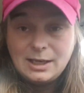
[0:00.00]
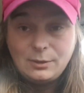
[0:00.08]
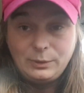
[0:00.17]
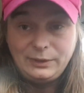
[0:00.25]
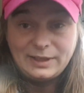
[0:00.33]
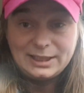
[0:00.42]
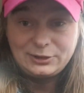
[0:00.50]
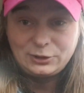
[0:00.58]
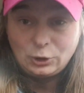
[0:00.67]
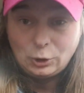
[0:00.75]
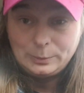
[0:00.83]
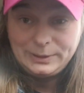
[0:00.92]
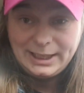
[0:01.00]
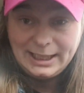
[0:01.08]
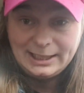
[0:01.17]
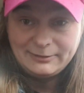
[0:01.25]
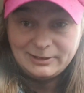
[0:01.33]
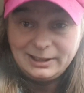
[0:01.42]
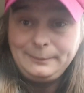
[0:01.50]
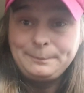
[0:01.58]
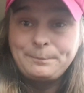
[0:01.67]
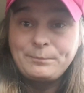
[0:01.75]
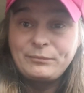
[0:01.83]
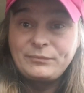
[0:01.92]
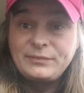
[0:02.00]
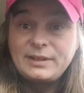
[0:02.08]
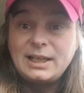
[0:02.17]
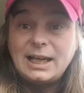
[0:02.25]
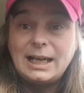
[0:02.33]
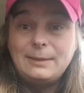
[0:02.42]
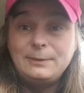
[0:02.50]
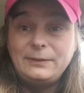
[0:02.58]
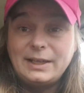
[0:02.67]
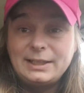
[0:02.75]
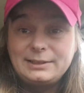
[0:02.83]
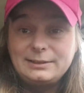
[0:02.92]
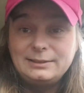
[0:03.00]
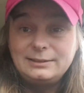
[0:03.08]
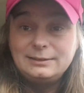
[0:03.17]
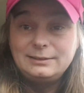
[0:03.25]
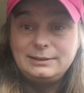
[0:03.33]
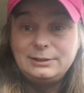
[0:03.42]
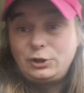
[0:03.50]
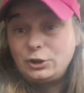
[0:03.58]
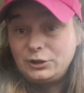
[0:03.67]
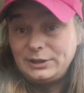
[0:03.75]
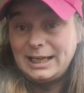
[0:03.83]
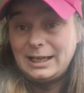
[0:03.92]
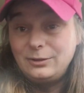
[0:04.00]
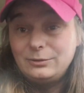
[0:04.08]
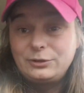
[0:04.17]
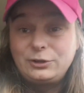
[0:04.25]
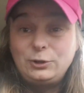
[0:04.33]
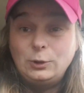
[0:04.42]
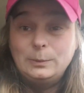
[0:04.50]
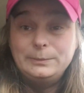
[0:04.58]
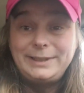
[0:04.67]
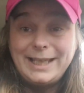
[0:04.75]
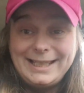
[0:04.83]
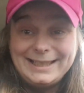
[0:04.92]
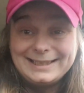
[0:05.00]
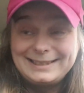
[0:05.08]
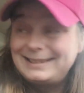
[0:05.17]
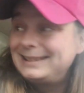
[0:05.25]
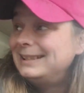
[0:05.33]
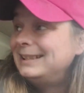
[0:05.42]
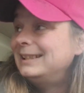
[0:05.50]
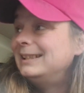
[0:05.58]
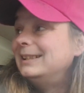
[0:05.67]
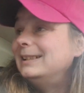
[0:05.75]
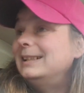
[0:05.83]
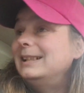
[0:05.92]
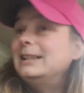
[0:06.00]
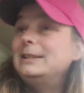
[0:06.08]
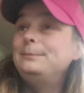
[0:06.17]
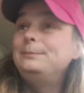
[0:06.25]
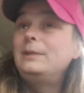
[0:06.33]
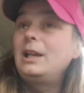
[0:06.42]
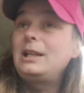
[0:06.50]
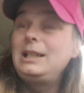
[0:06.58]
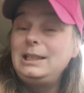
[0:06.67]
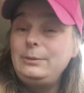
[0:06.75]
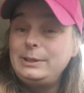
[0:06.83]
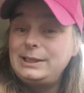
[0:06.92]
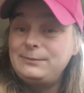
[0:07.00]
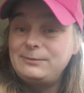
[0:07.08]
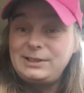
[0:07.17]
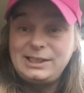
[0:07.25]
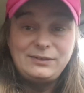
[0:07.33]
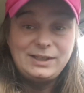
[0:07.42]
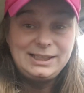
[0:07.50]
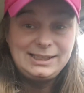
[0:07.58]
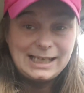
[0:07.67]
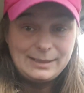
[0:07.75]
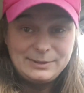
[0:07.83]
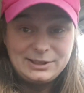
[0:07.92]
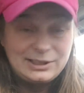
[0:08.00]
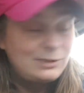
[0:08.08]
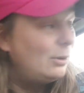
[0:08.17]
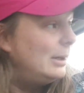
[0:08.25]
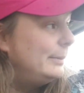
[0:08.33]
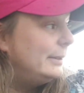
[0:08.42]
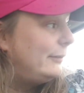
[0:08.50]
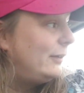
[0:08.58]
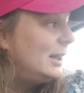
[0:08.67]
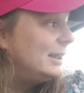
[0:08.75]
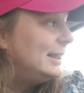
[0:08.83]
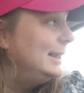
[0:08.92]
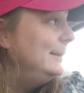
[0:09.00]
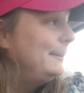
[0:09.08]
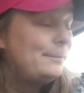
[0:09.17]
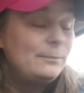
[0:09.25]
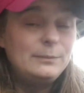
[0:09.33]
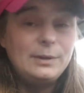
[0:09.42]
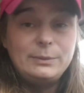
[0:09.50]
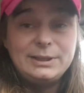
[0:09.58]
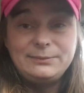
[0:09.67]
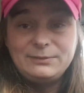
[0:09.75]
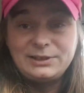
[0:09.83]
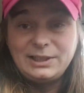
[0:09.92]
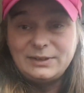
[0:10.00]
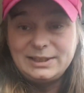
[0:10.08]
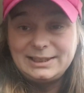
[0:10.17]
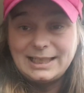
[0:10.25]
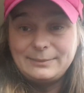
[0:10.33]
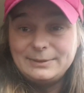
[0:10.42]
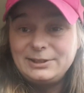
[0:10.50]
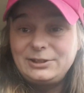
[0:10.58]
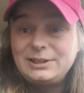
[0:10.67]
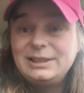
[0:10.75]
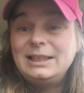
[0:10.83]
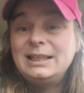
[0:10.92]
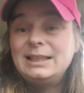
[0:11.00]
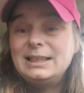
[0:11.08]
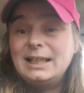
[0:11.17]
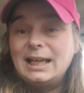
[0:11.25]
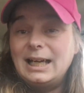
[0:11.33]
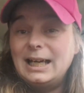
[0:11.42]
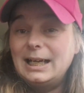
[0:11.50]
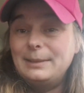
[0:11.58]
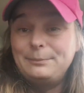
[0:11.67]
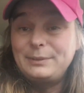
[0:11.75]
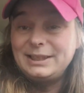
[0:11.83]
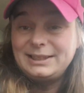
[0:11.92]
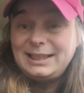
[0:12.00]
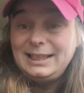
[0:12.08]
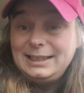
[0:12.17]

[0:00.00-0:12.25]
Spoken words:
We've had Storm Kira, and we've had just now Storm Dennis. Luckily we didn't receive any damage. There's quite a bit of flooding, but we didn't receive any damage. But it's